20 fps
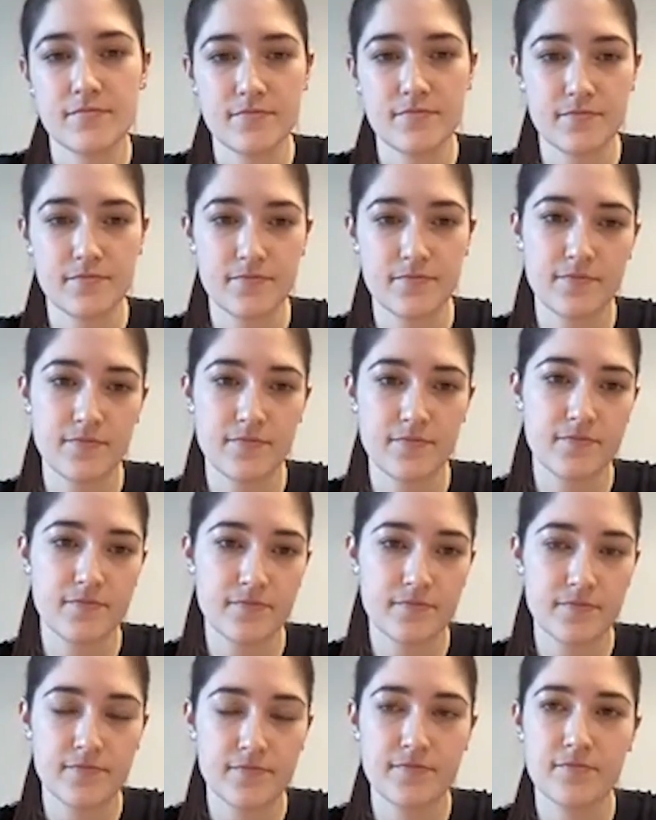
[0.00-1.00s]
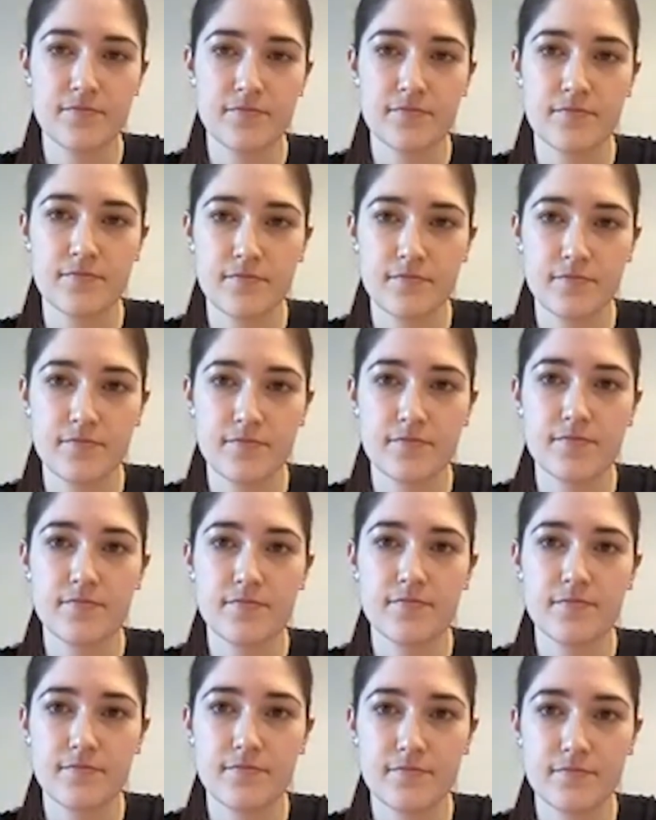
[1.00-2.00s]

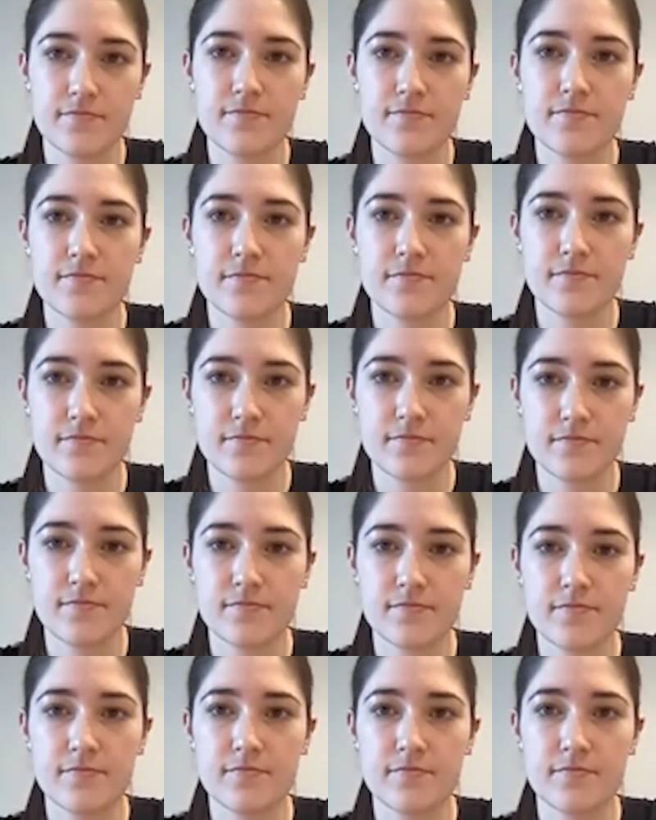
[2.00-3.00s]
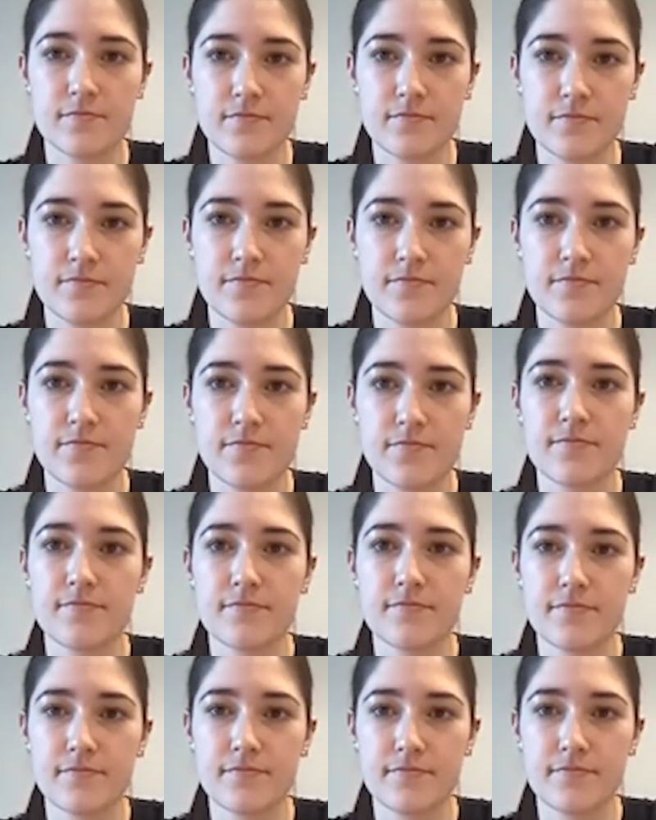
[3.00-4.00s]

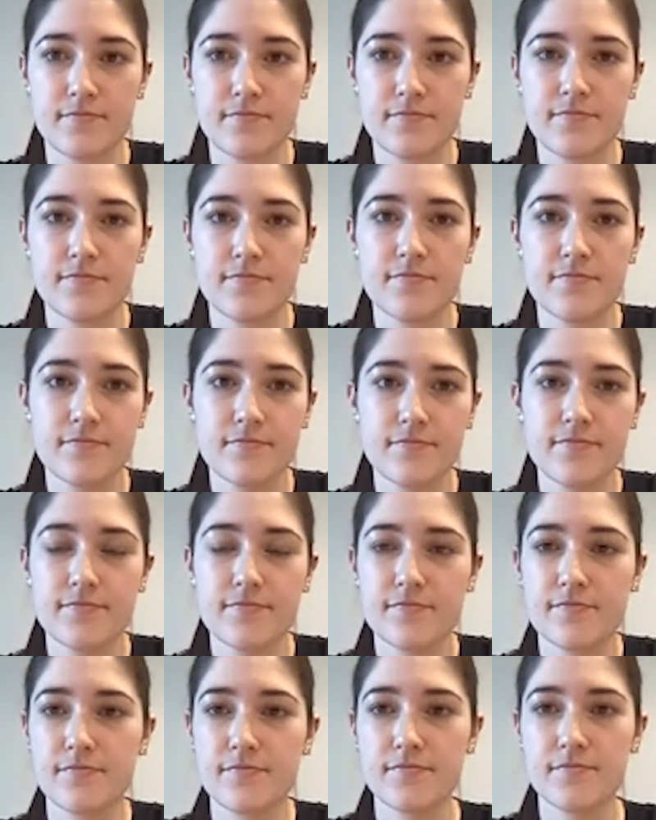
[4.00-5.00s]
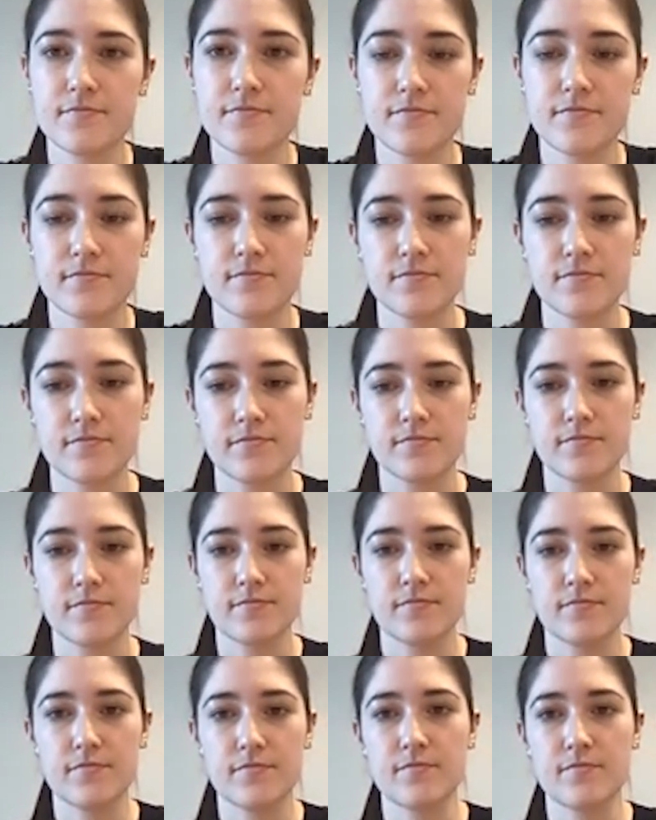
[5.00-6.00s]

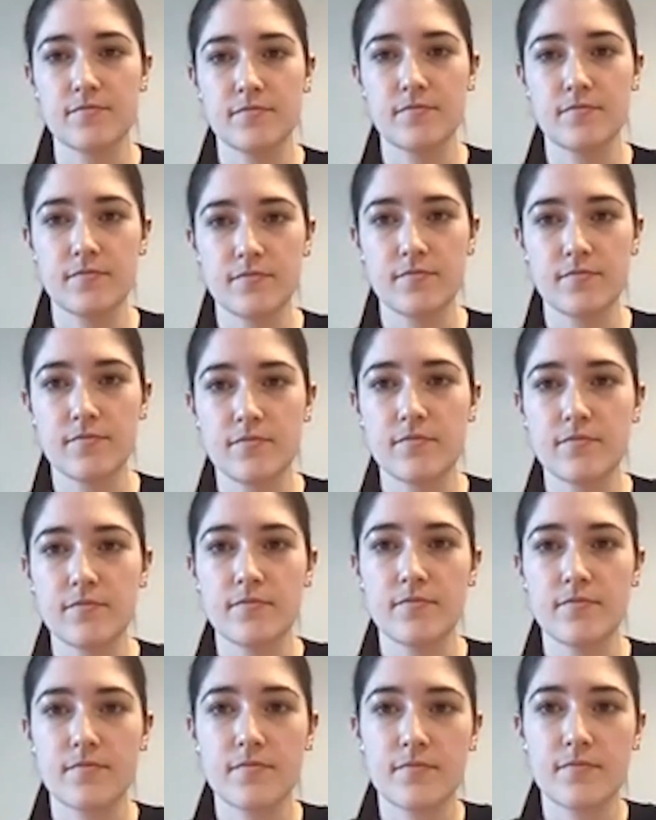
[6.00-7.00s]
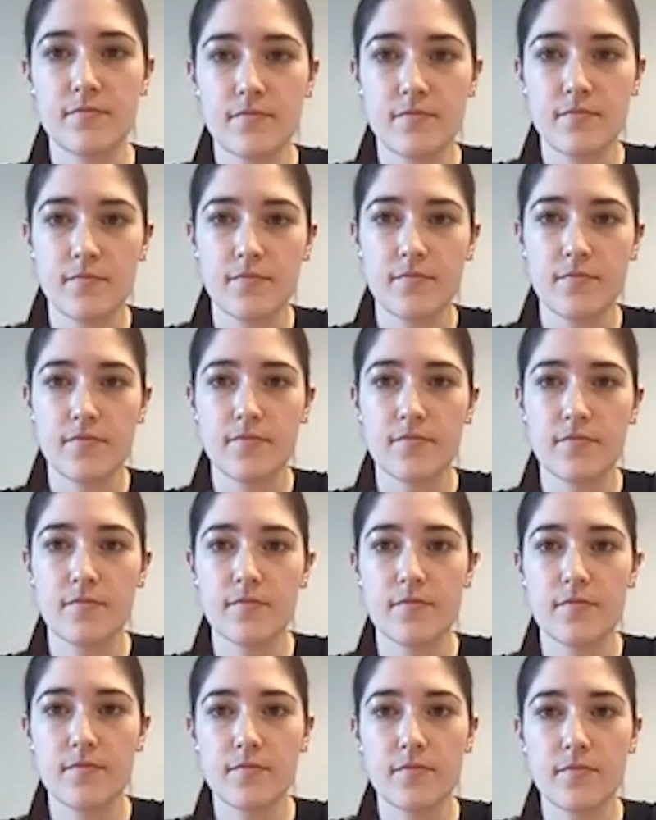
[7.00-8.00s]

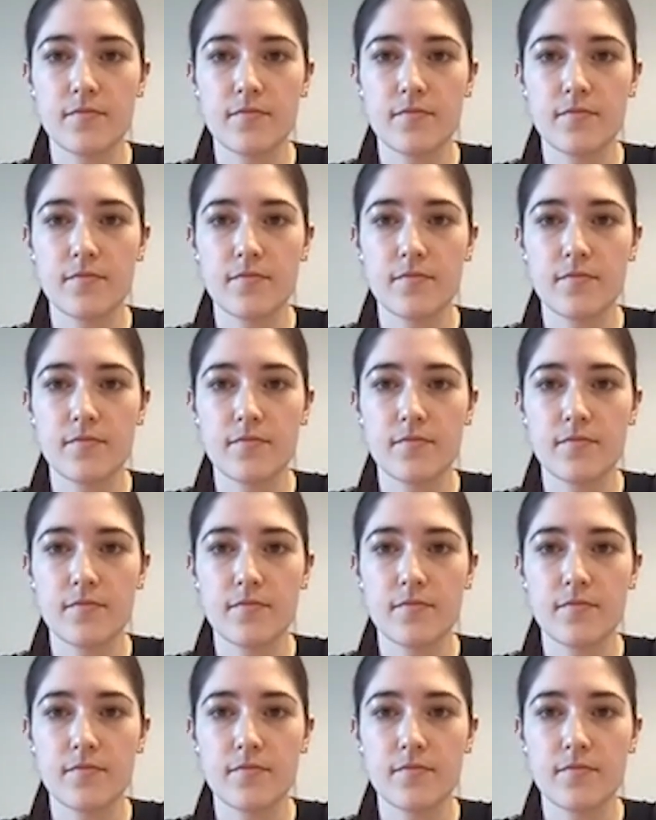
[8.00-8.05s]
The person shown says nothing.